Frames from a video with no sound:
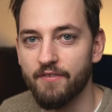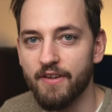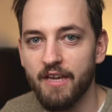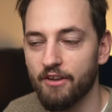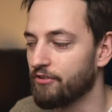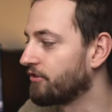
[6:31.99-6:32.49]

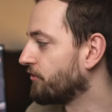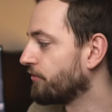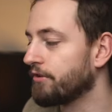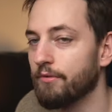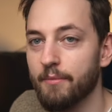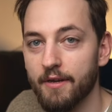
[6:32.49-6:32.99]
TV as you
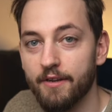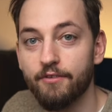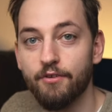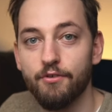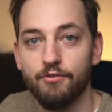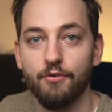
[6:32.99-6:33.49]
do your
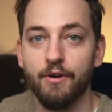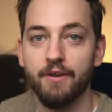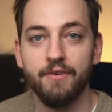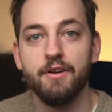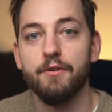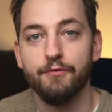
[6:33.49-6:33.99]
monitors or
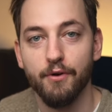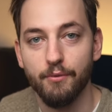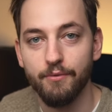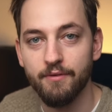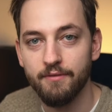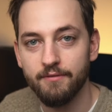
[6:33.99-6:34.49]
even your phone.